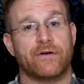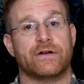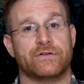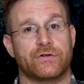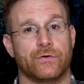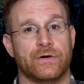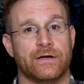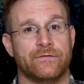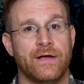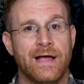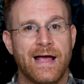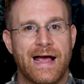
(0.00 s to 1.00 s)
very
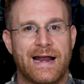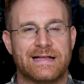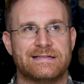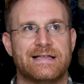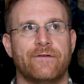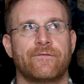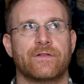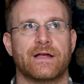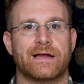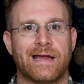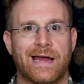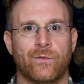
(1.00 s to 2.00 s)
intuitive, and it's definitely
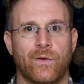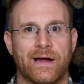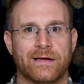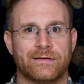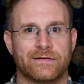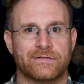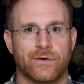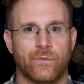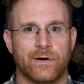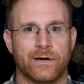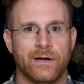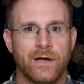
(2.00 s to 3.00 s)
a gateway to
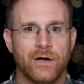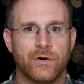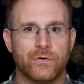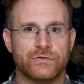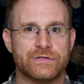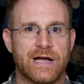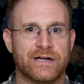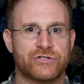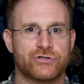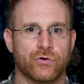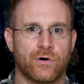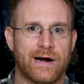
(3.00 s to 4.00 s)
someone who's not
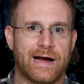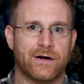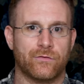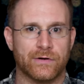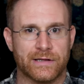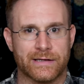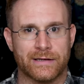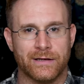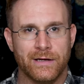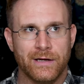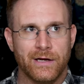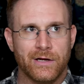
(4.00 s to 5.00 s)
sure how to really